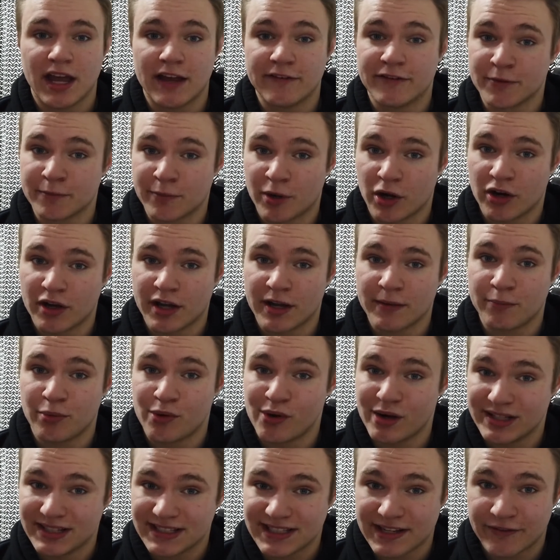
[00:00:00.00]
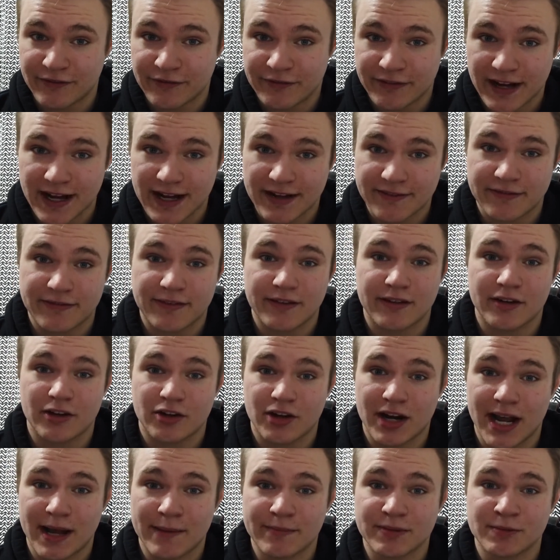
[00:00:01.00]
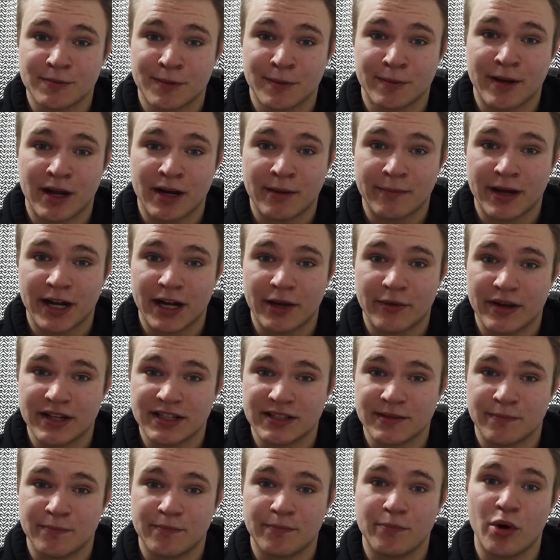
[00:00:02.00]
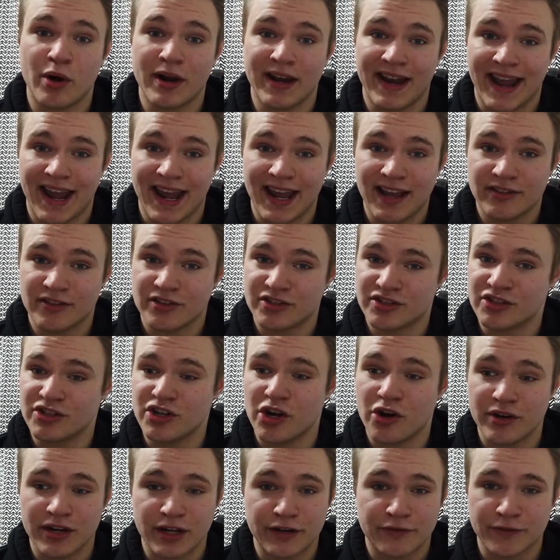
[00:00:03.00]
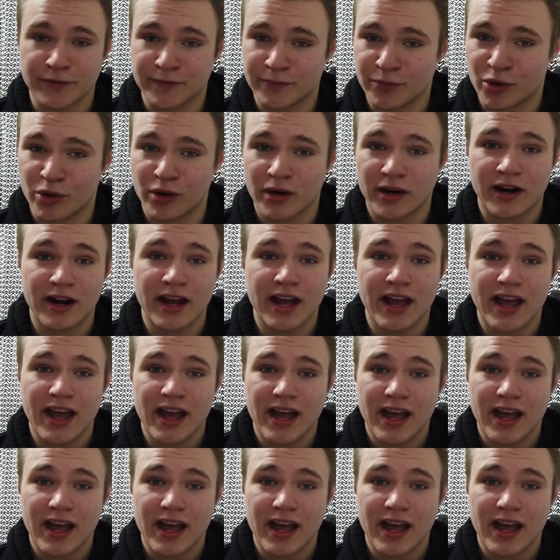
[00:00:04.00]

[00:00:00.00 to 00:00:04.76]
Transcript: If you're bulking, 0.75 grams per pound of body weight to 0.8. There's no need for more